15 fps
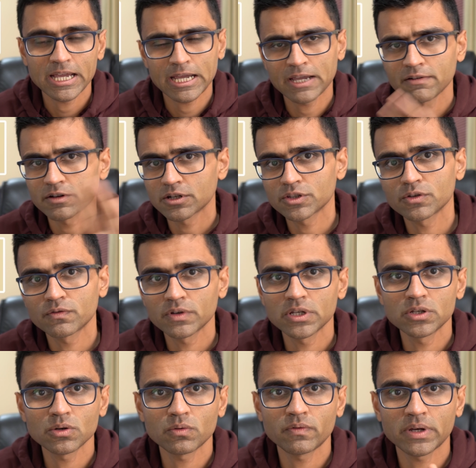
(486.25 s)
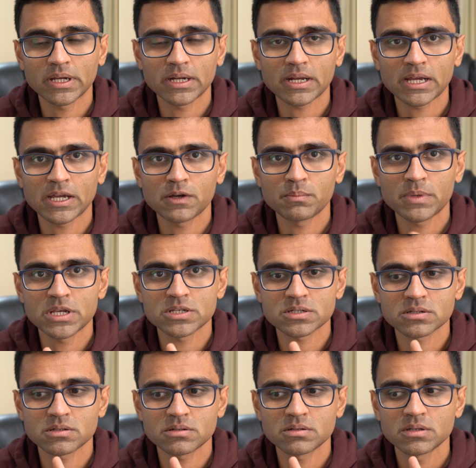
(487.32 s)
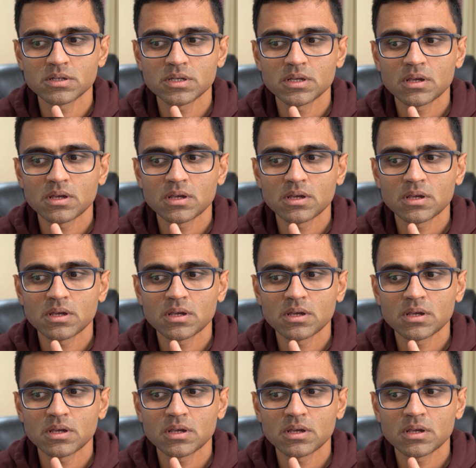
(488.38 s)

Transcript: I have another video where I have mentioned